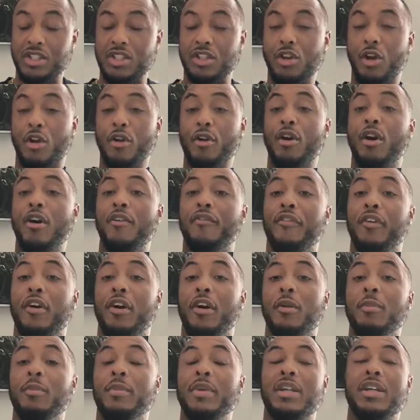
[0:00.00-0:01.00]
to start off
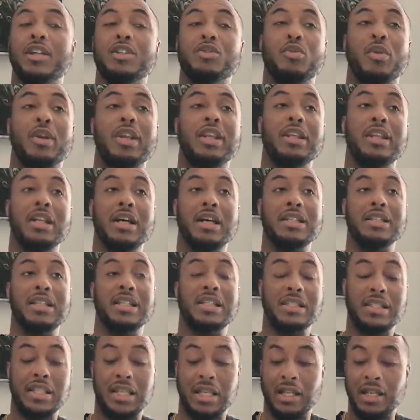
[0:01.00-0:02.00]
on, because what it does
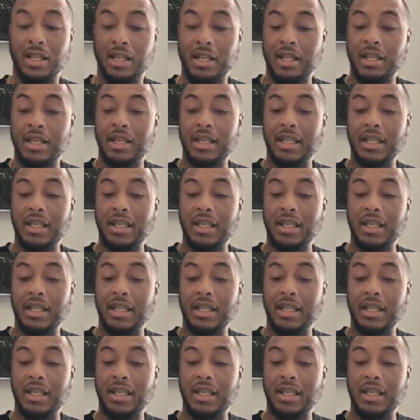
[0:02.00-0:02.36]
is it